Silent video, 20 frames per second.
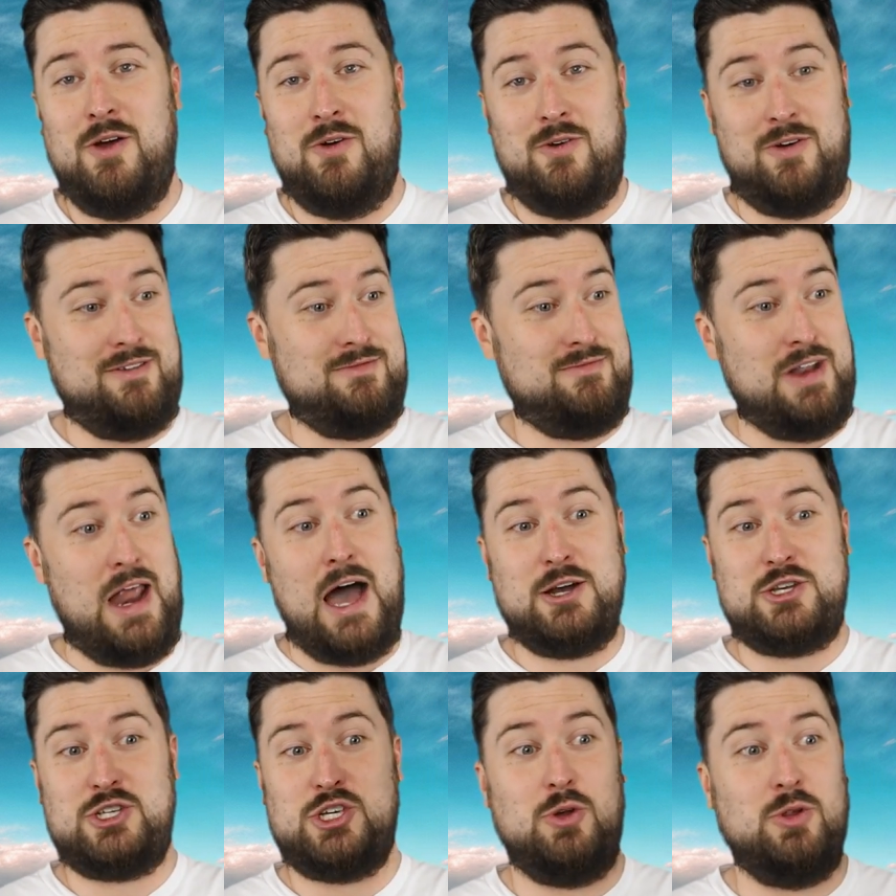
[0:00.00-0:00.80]
where
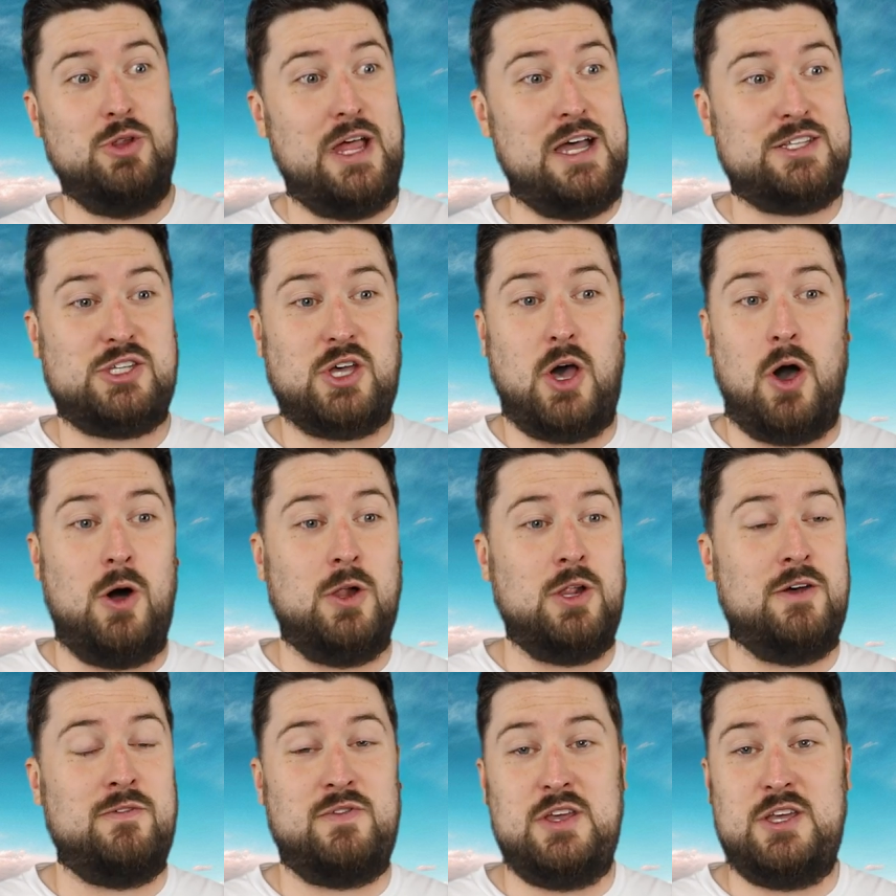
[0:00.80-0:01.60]
Nacho lets
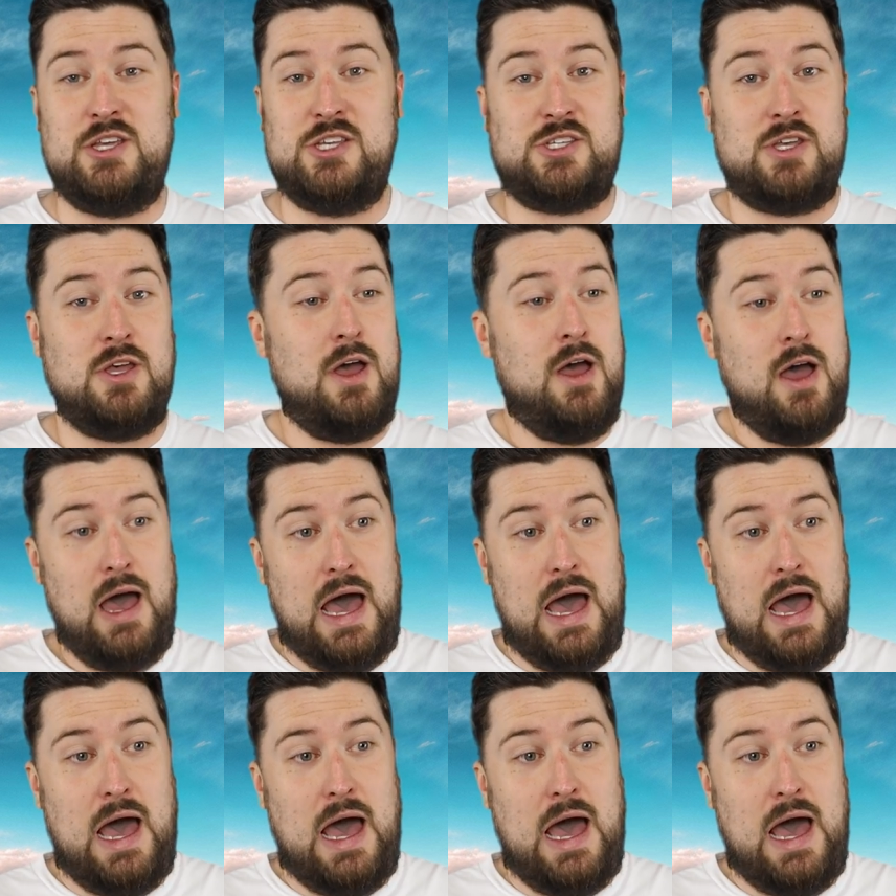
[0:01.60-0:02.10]
all of these